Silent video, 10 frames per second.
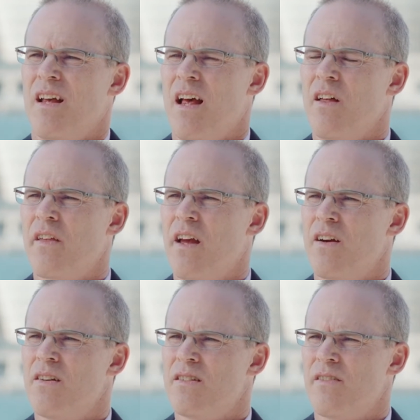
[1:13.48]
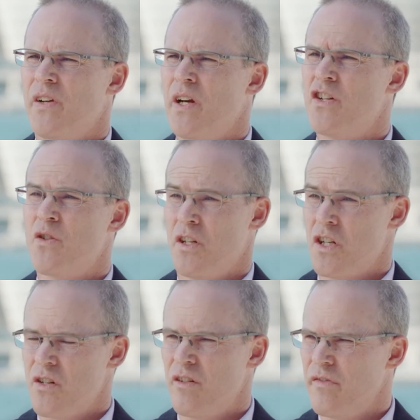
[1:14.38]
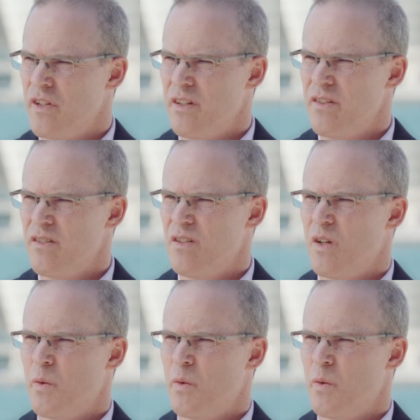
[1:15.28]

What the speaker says: Healthcare is a very traditional field